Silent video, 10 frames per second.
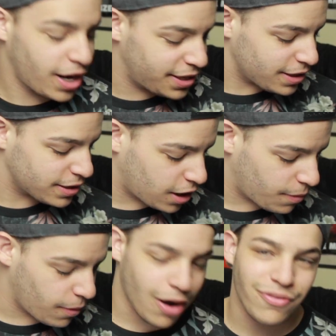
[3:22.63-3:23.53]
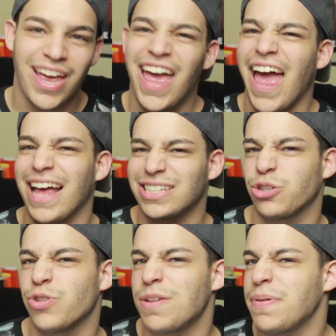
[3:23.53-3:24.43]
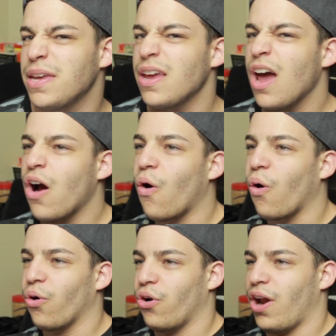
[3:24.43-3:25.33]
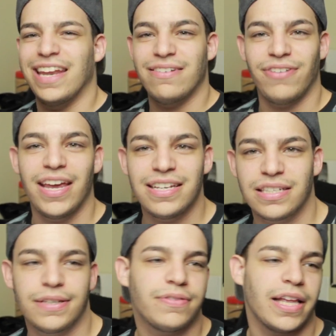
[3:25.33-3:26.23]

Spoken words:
It doesn't come off as creepy or invasive.